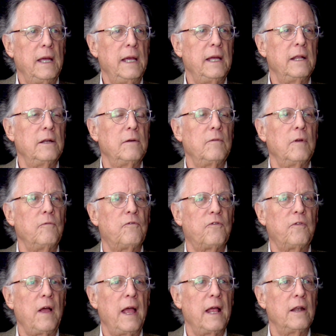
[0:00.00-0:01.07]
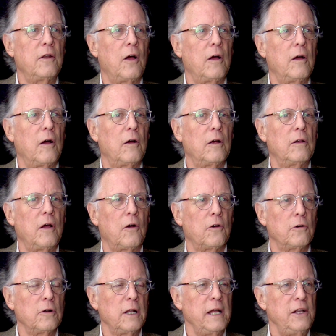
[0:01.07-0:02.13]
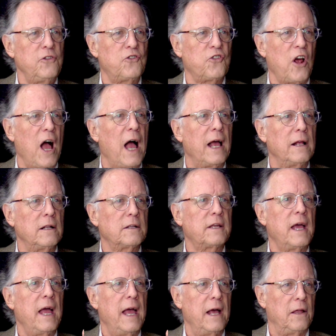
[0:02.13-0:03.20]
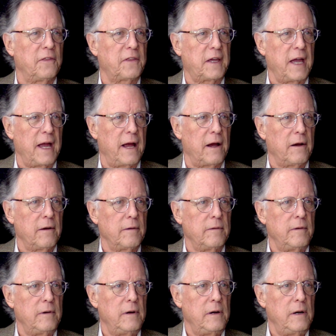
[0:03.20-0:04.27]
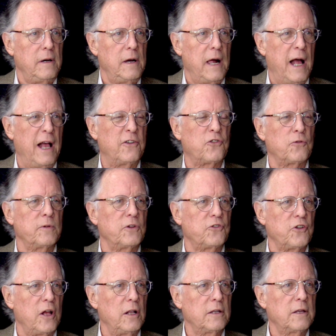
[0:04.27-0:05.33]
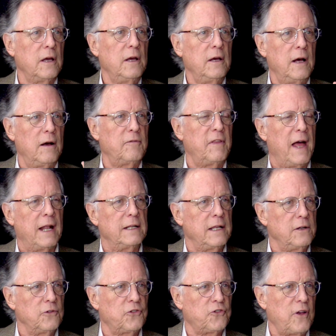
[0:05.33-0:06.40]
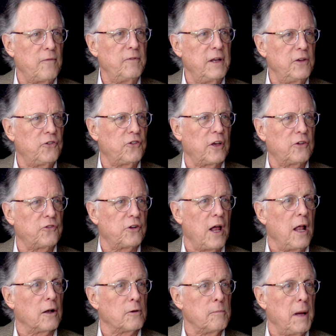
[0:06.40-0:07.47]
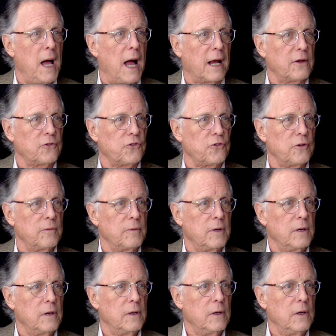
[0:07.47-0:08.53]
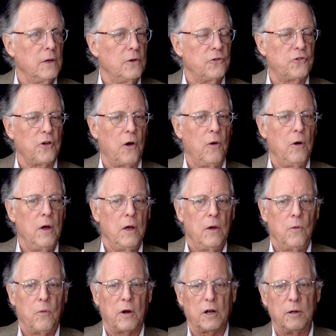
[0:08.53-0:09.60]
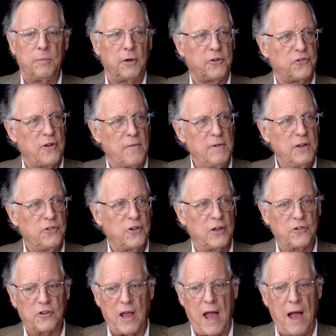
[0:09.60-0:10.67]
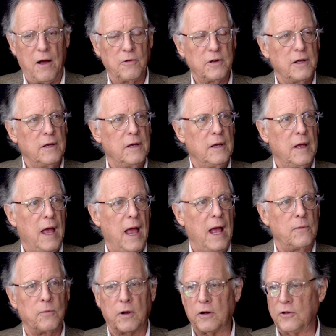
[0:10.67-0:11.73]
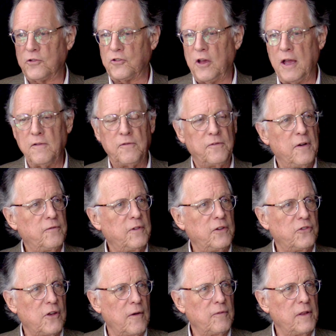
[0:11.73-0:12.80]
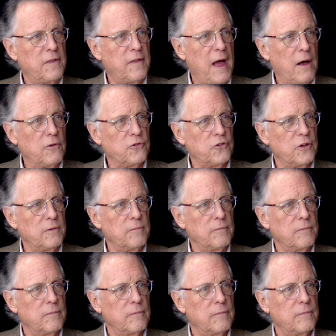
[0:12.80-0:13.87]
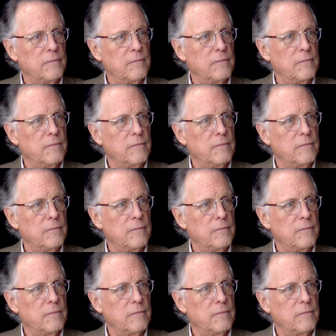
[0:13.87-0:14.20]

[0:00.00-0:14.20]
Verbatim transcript: in, in early child health care as a result of that little $76 box. Mm. So we're going to put 76 out and we're going to save 57,000. I mean for each